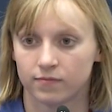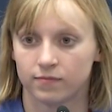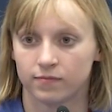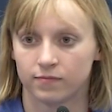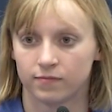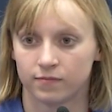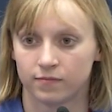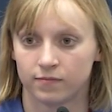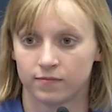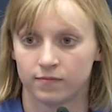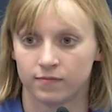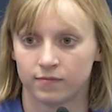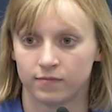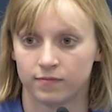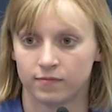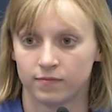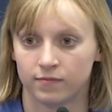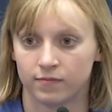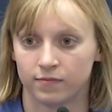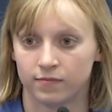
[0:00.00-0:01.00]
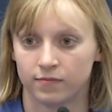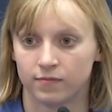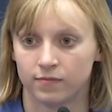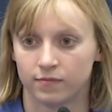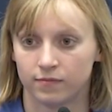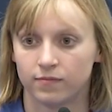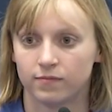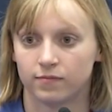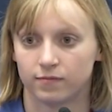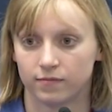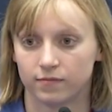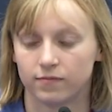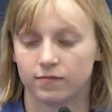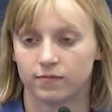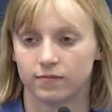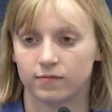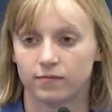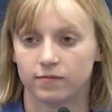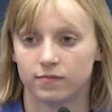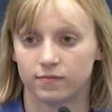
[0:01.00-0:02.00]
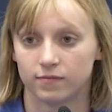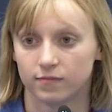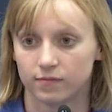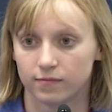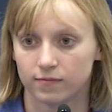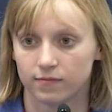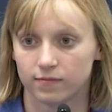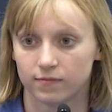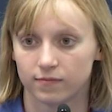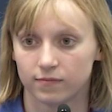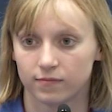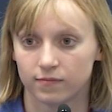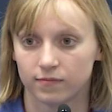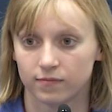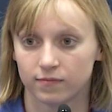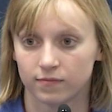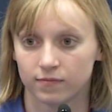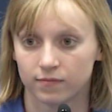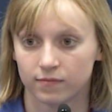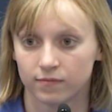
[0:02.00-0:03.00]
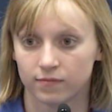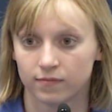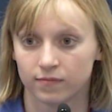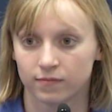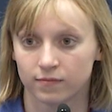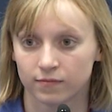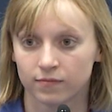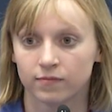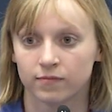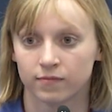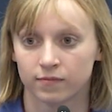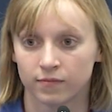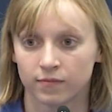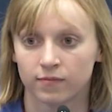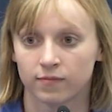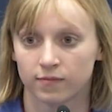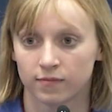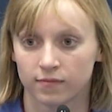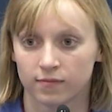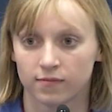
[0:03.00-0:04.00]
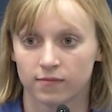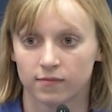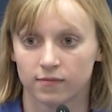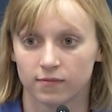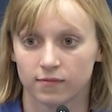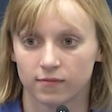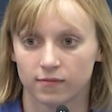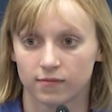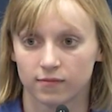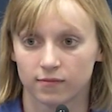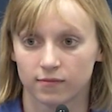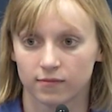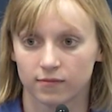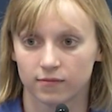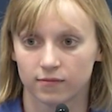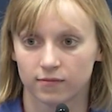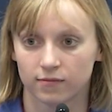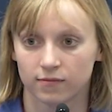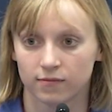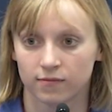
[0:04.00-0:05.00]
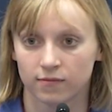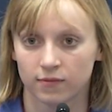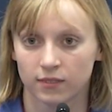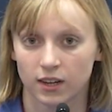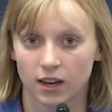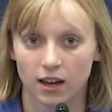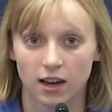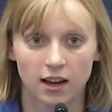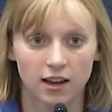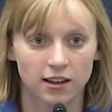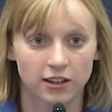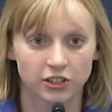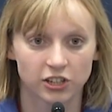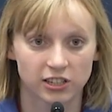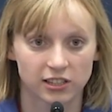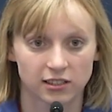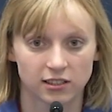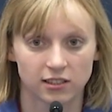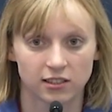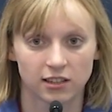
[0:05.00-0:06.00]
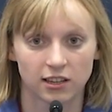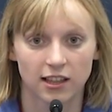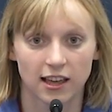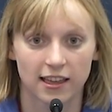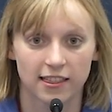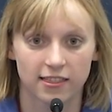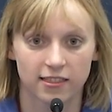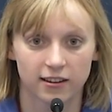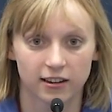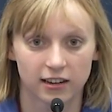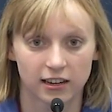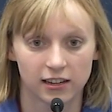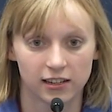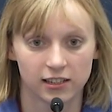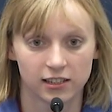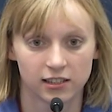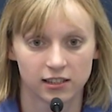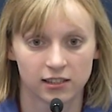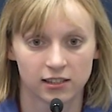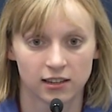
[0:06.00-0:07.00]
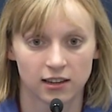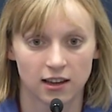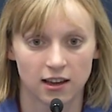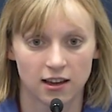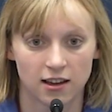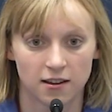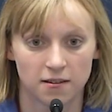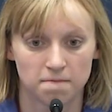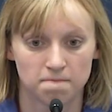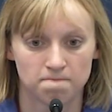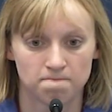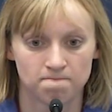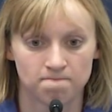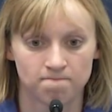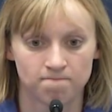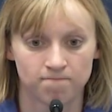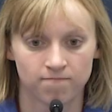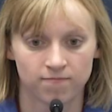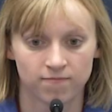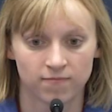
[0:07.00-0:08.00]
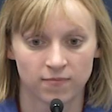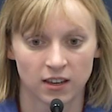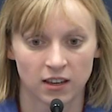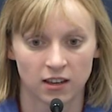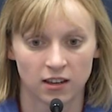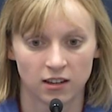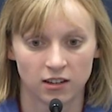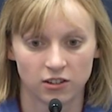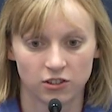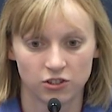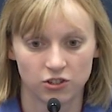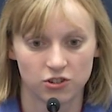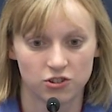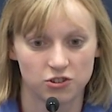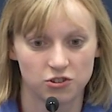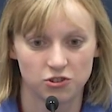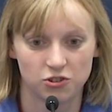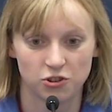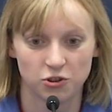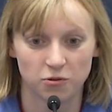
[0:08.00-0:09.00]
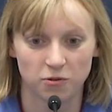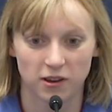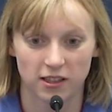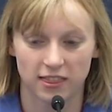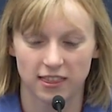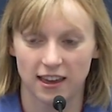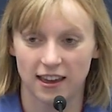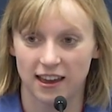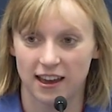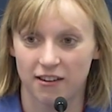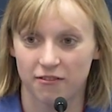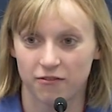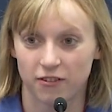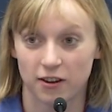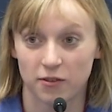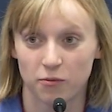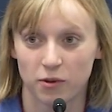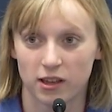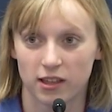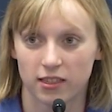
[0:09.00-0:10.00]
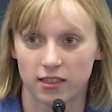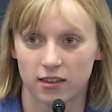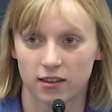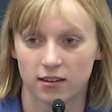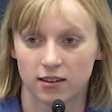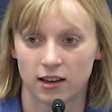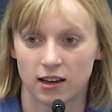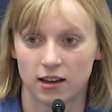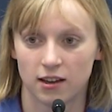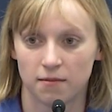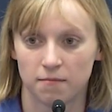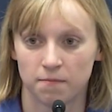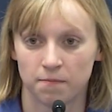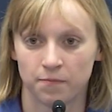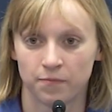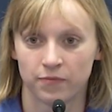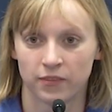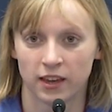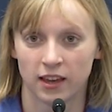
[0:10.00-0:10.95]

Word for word: that's young and really into competitive swimming? What, advice would you uh, just to let their kids um, do what they have fun with. Um,